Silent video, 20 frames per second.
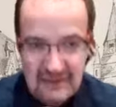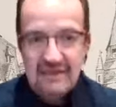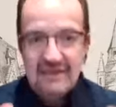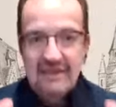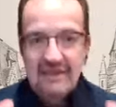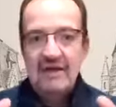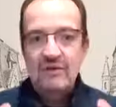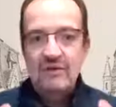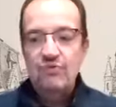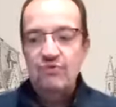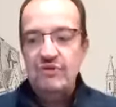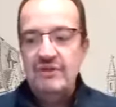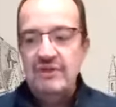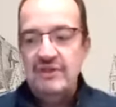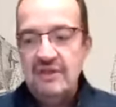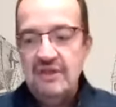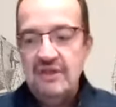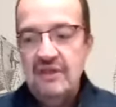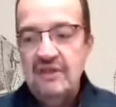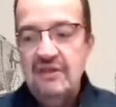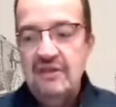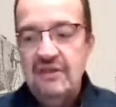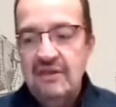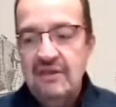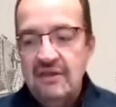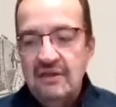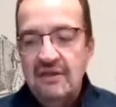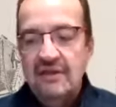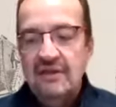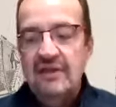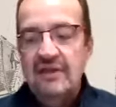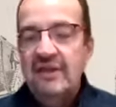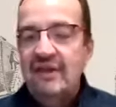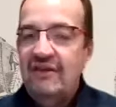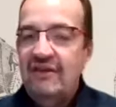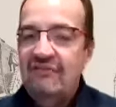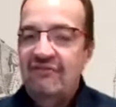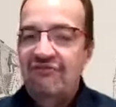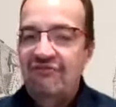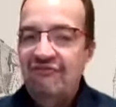than I would need
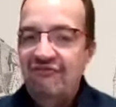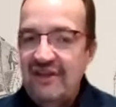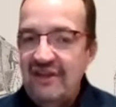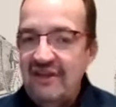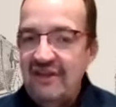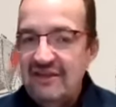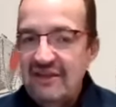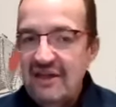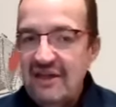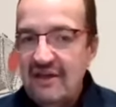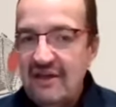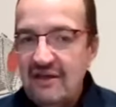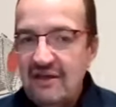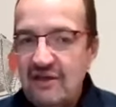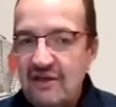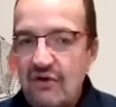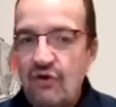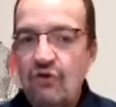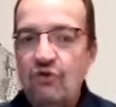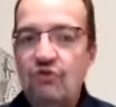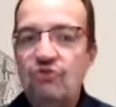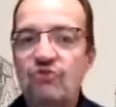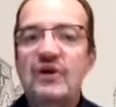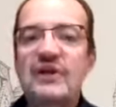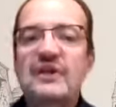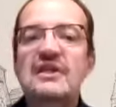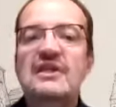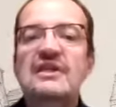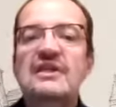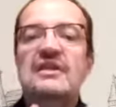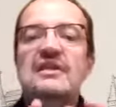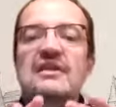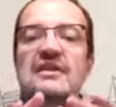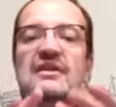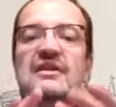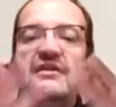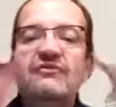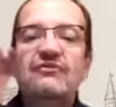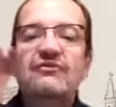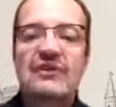in fintech, or do I need
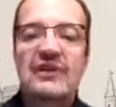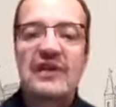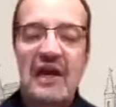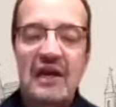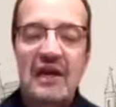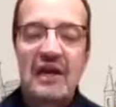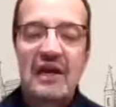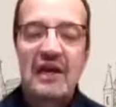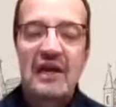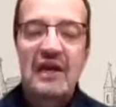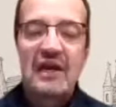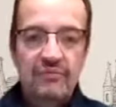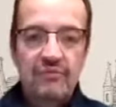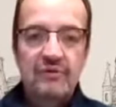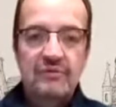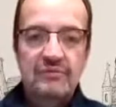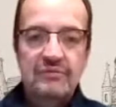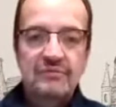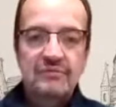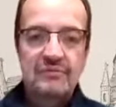different kind of people?